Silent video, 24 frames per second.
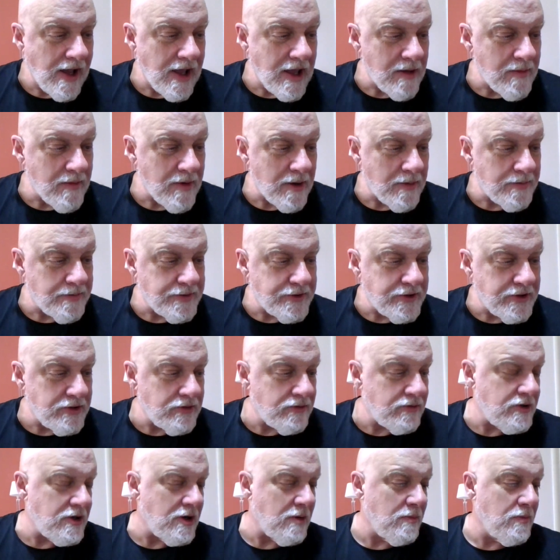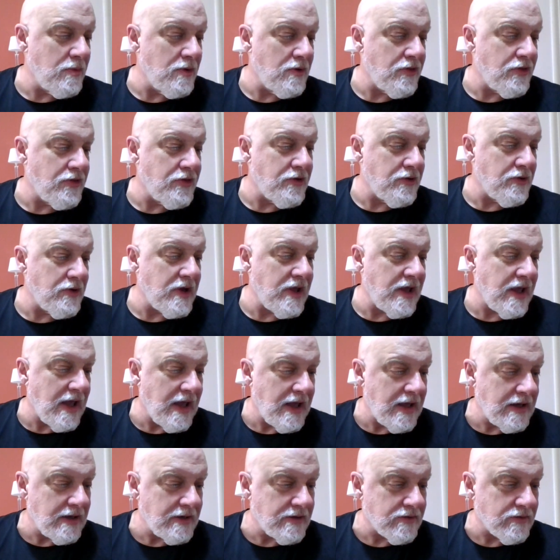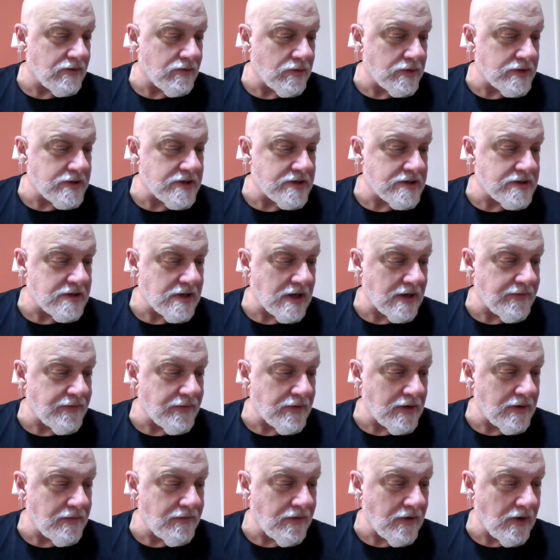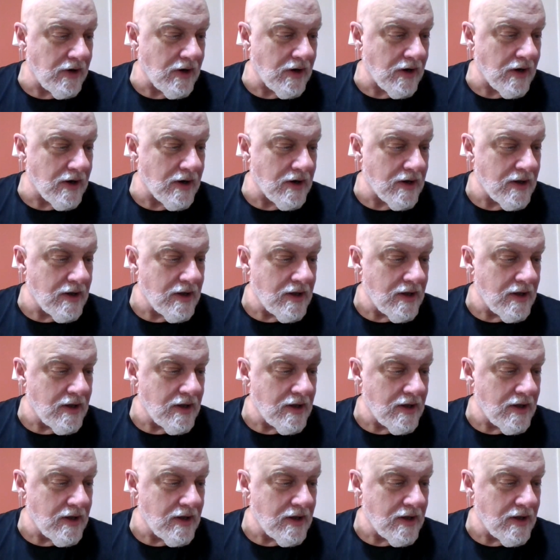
am up to number 38, which is not very far.